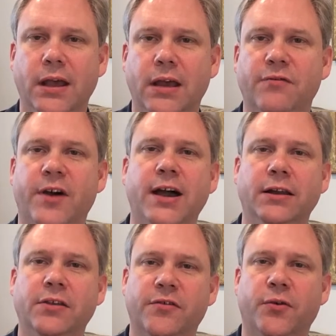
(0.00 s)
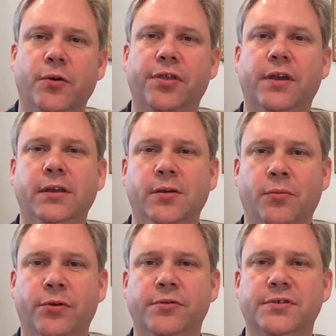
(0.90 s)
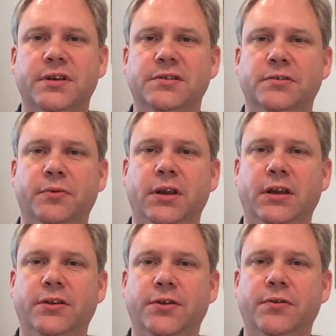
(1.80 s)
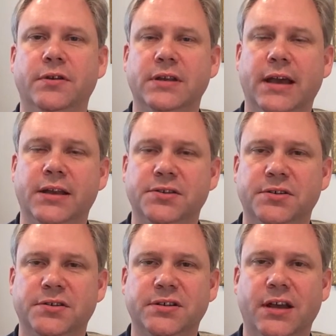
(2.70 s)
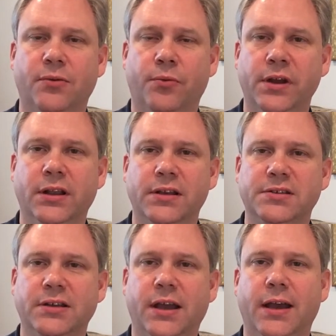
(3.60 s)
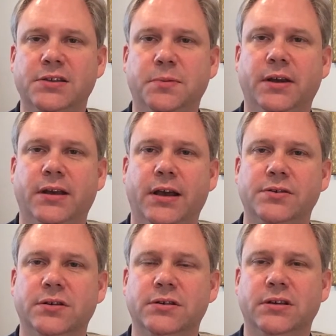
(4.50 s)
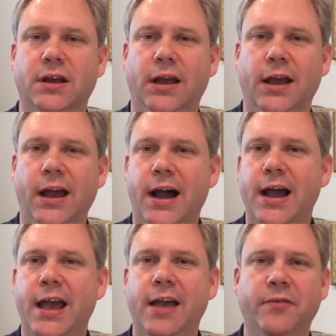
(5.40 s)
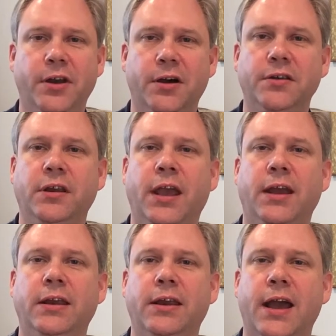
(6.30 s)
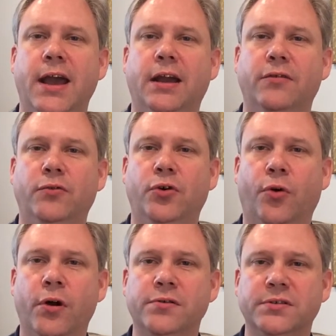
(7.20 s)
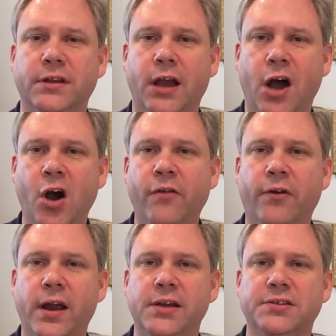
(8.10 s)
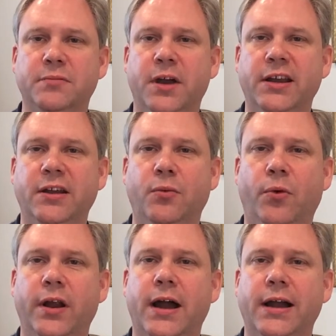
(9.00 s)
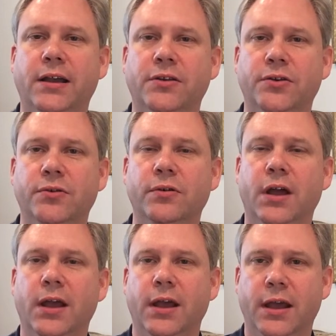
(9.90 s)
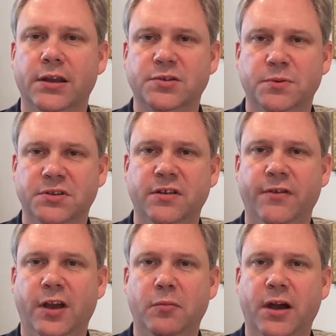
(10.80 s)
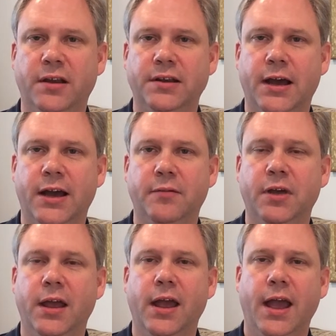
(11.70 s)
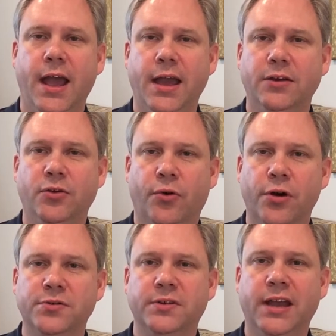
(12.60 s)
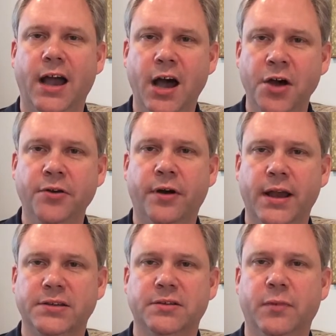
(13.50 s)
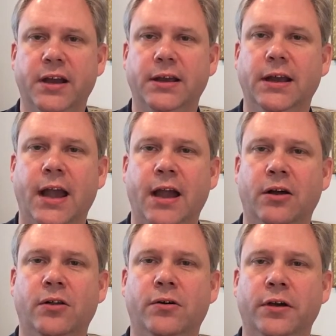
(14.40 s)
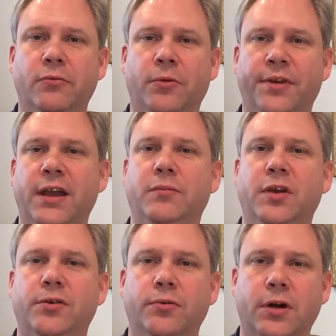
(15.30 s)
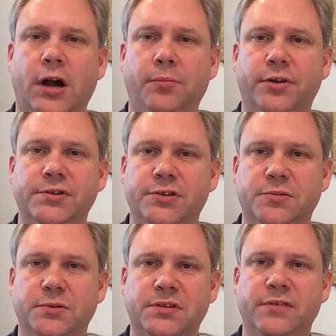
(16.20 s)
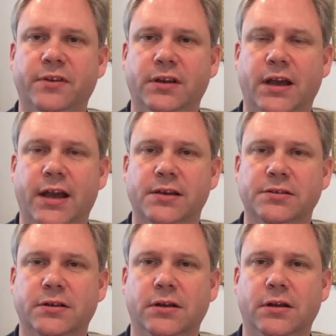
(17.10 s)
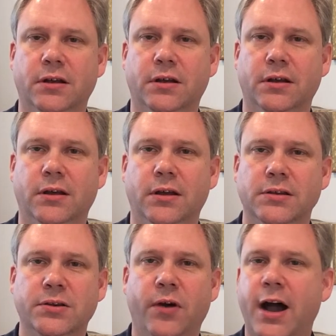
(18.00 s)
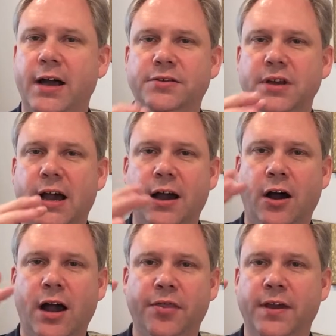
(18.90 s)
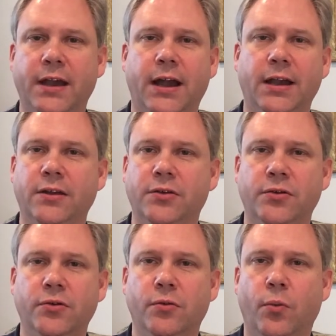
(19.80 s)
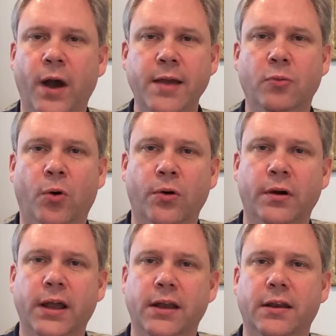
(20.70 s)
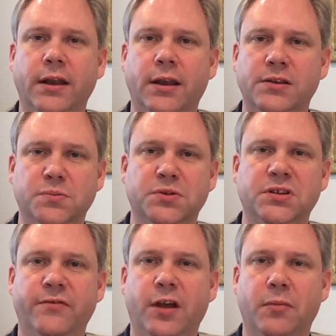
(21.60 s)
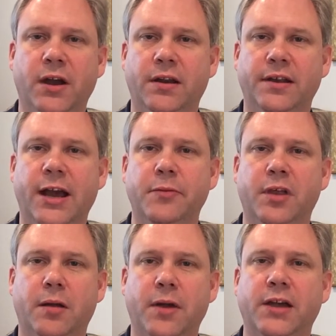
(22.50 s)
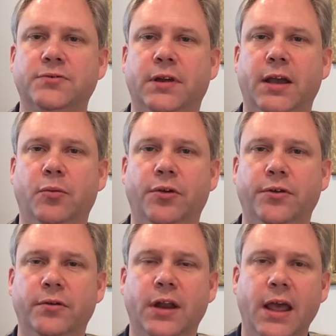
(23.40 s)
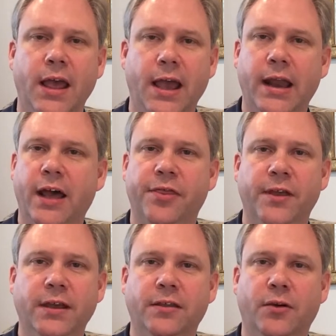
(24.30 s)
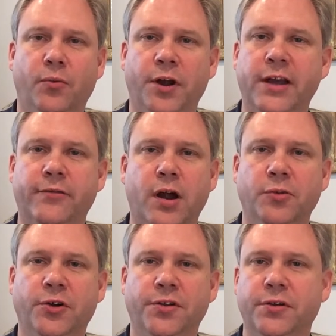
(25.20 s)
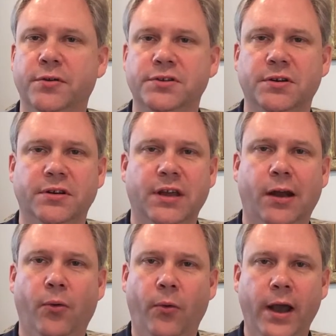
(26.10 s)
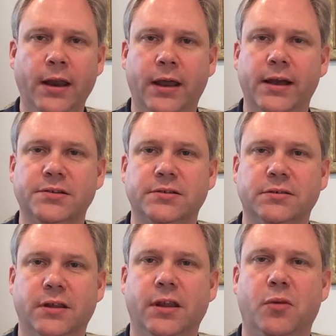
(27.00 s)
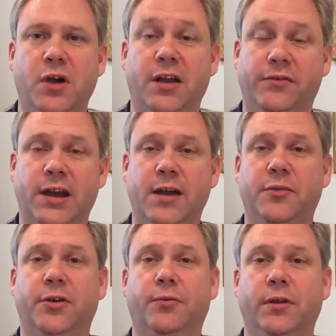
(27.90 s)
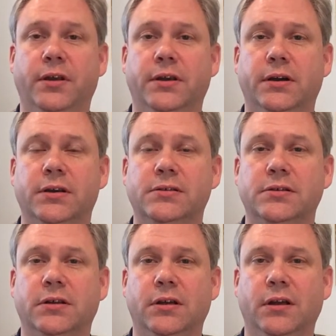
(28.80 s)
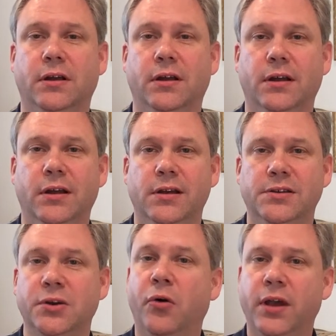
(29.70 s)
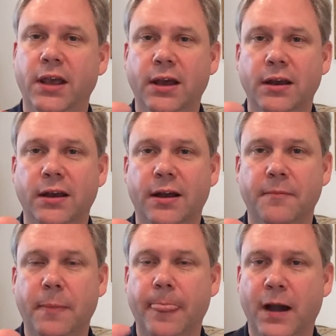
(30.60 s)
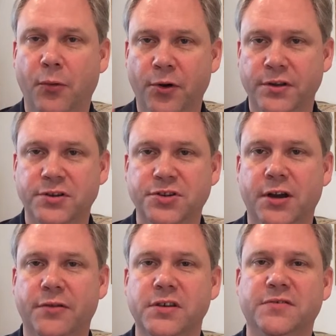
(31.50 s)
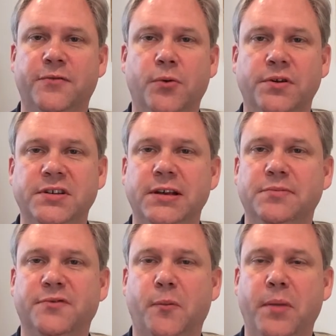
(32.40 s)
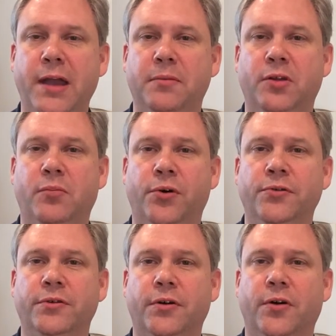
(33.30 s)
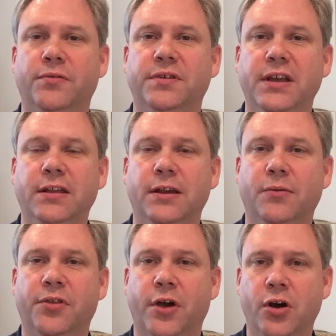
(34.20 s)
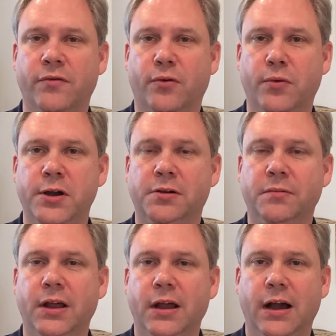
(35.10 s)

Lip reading: And finally, the fourth thing that Bruner says that we need to do, and that is to set realistic expectations. I have an uncanny knack of grossly overestimating what I can do in a specific amount of time and grossly underestimating how long it will take me to accomplish a specific task. So I think I can do way more in a specific amount of time than I'm actually able to do it. And I think that whatever I'm going to do is going to take way less than the amount of time that it really does. So again, I wanted to share these 4 tips from Pamela Bruner on dealing with overwhelm.